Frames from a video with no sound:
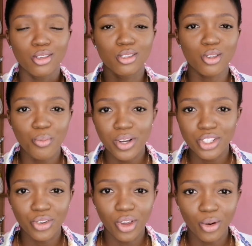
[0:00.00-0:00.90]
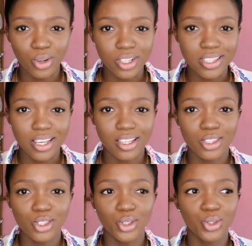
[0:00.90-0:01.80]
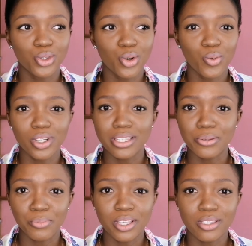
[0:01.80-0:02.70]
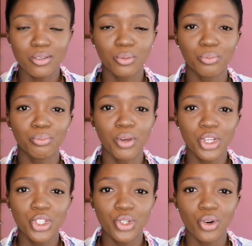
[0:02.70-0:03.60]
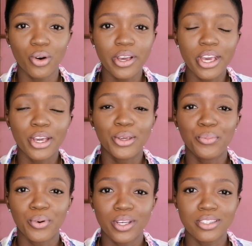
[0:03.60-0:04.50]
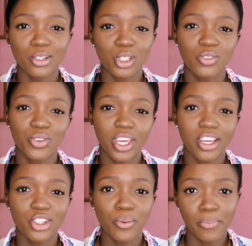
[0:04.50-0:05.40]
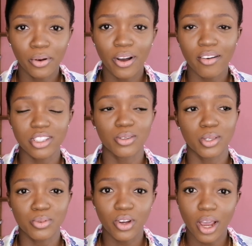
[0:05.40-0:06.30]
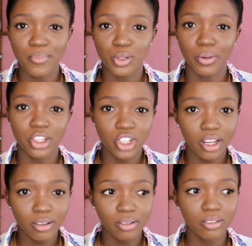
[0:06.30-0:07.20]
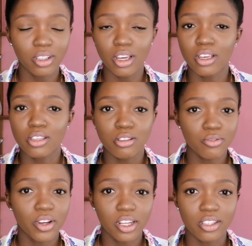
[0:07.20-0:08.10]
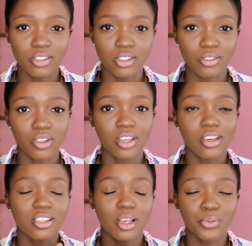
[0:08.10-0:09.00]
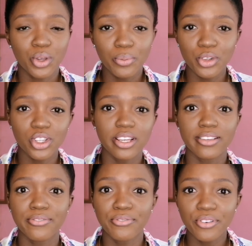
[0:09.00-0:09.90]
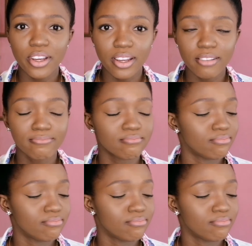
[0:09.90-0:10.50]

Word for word: So much great content you don't want to miss. So make sure you press the notification bell after you subscribe to my channel. So very necessary. Subscription is free.